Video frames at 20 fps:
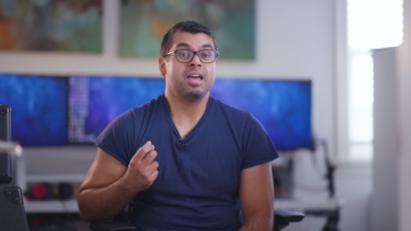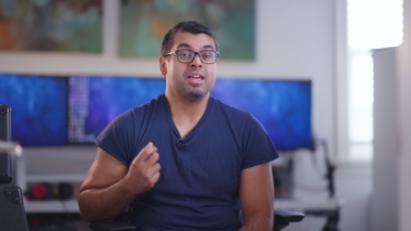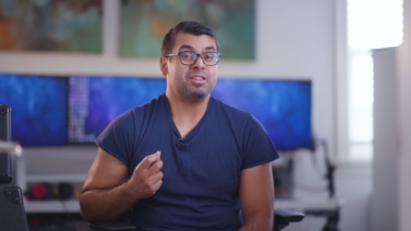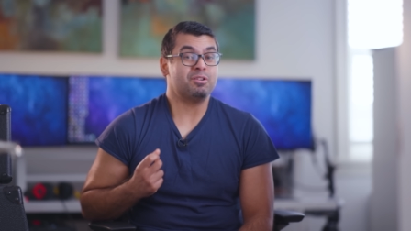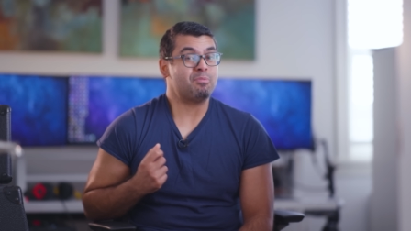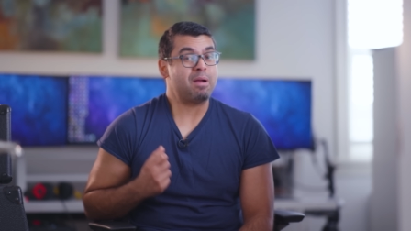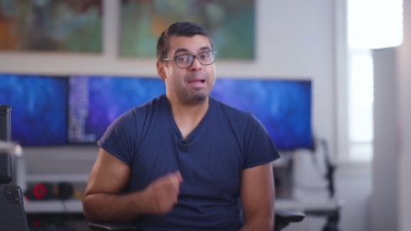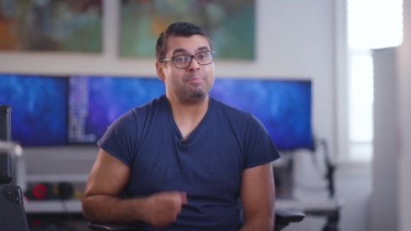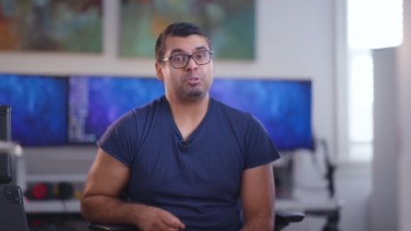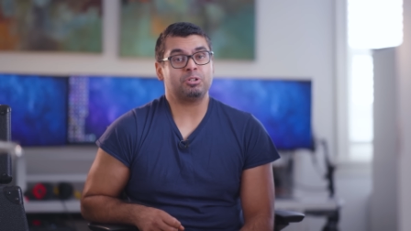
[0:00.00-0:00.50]

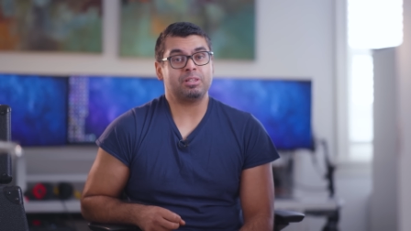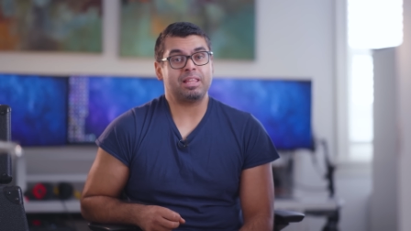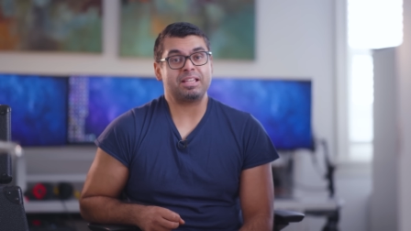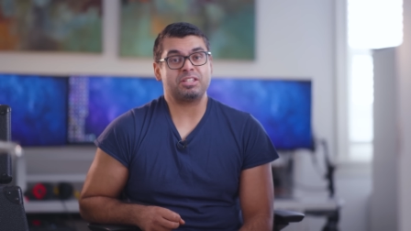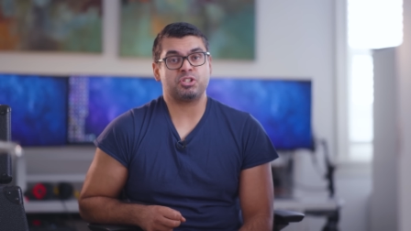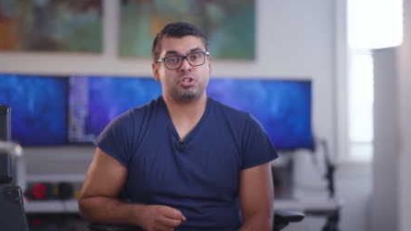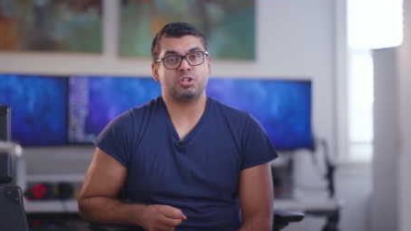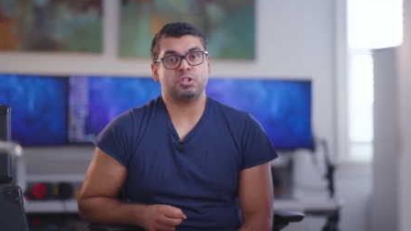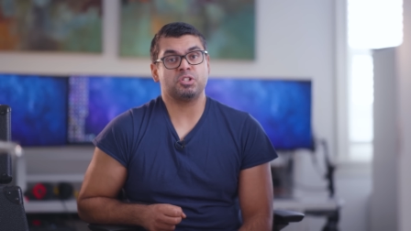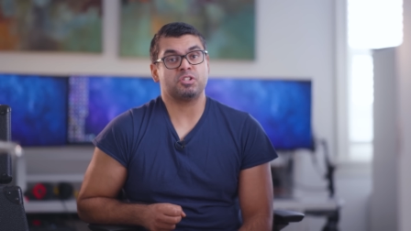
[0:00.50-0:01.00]
the Raptor Lake
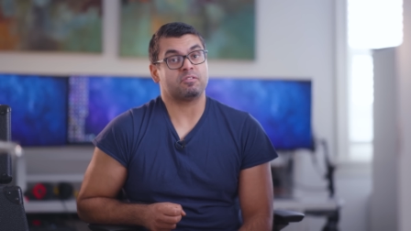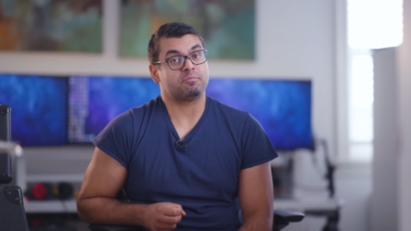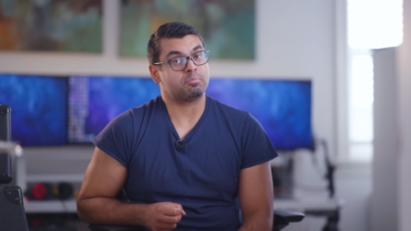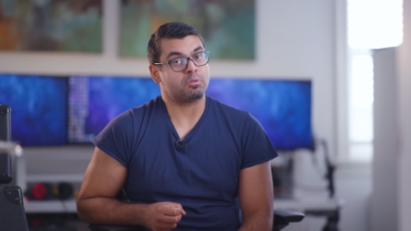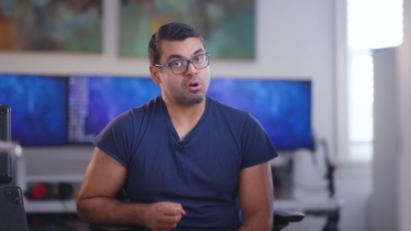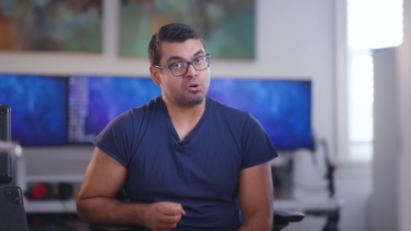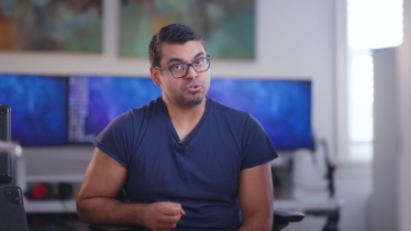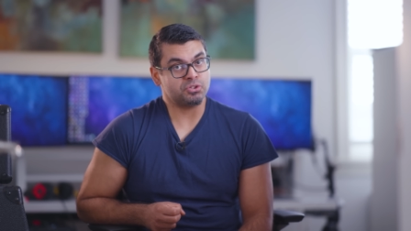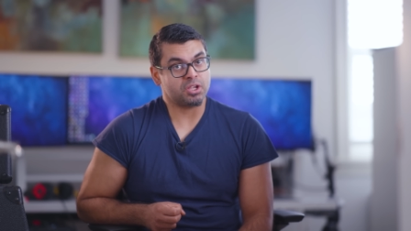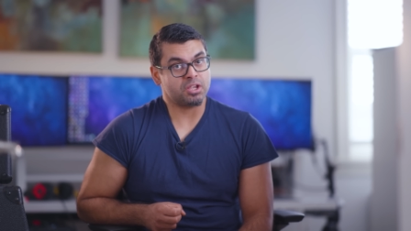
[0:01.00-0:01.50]
series of
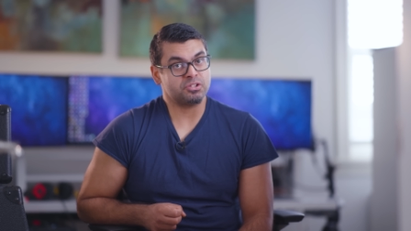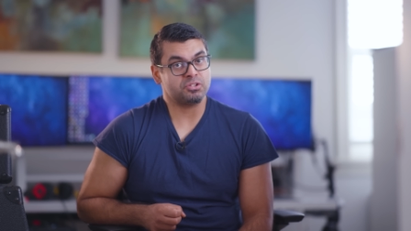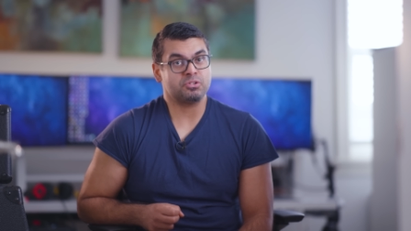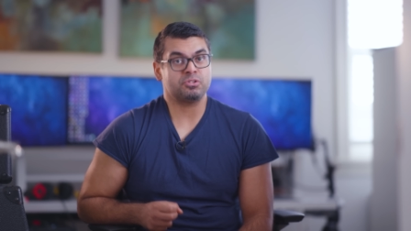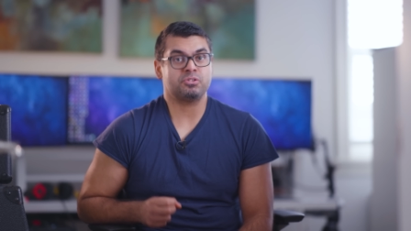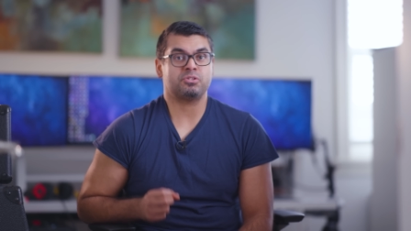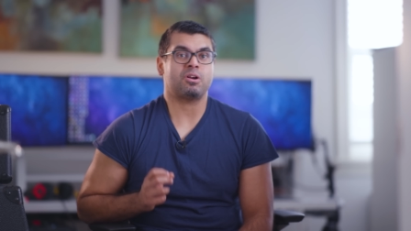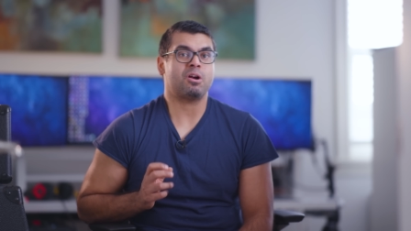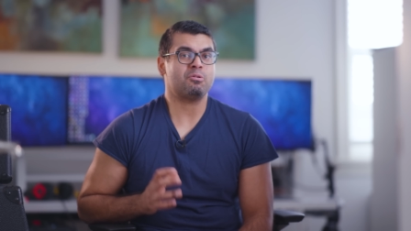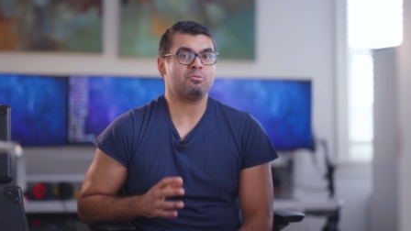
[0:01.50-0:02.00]

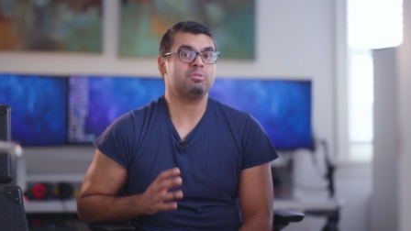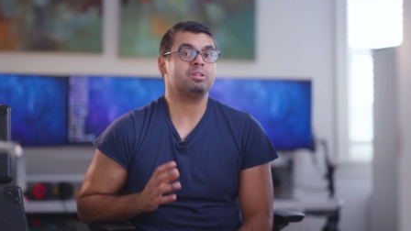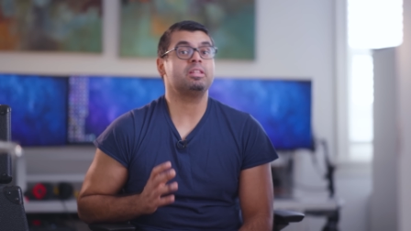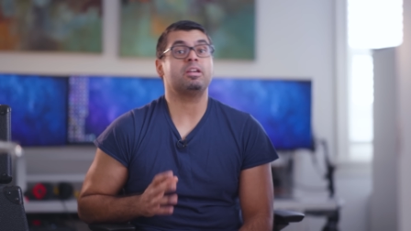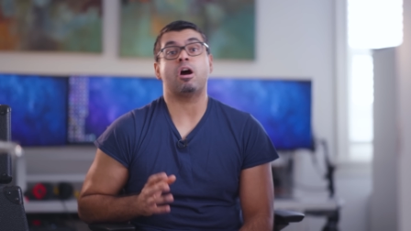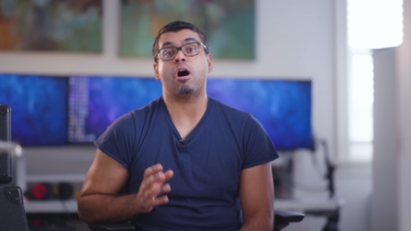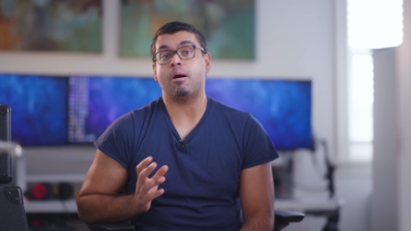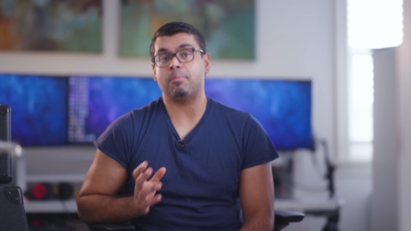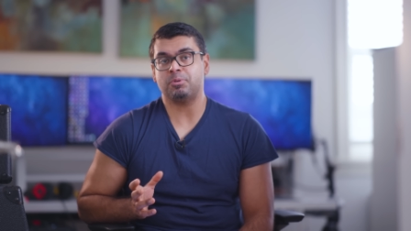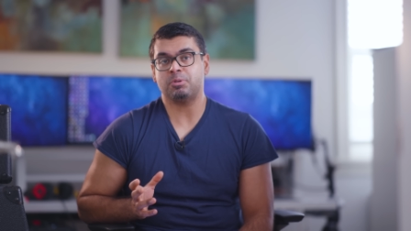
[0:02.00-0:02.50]
processors aren't really
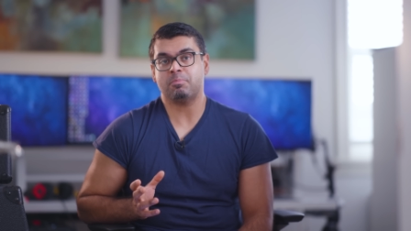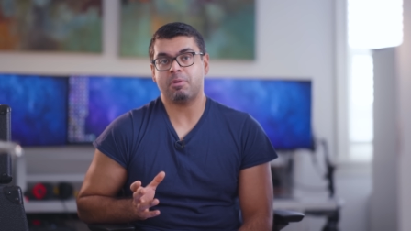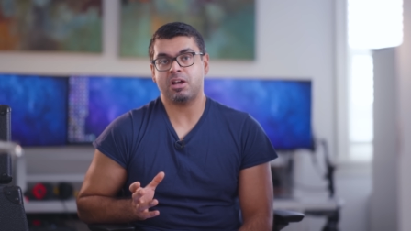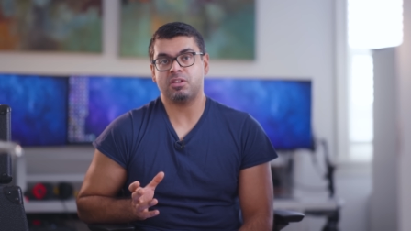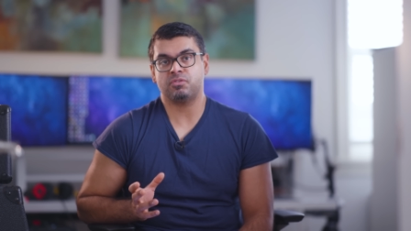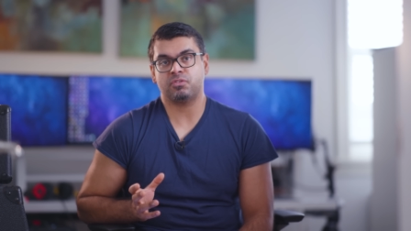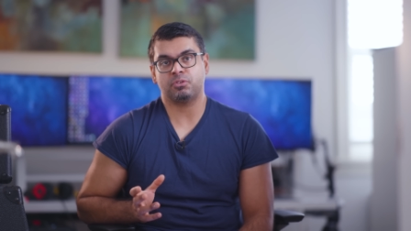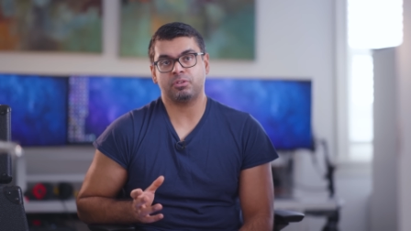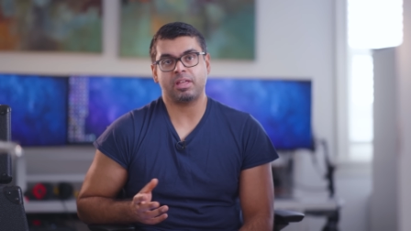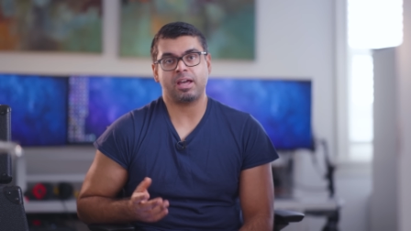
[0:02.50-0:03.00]

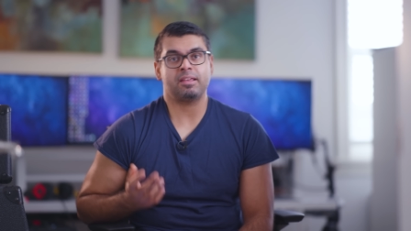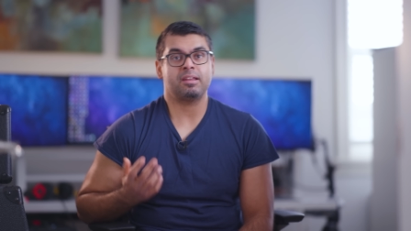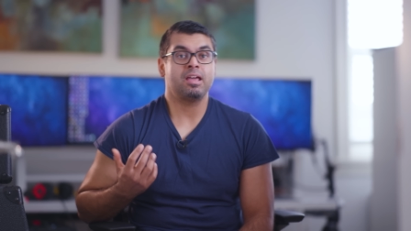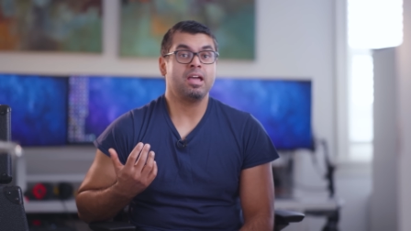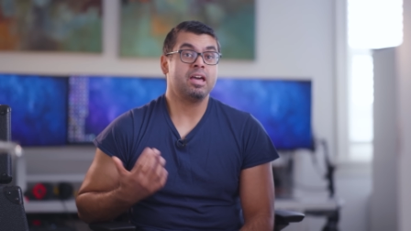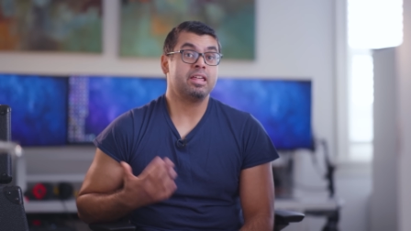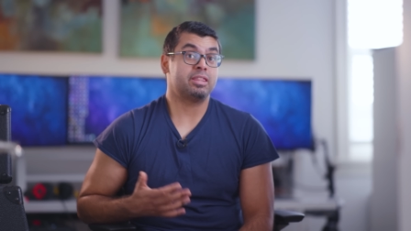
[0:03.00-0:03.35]
optimized for that.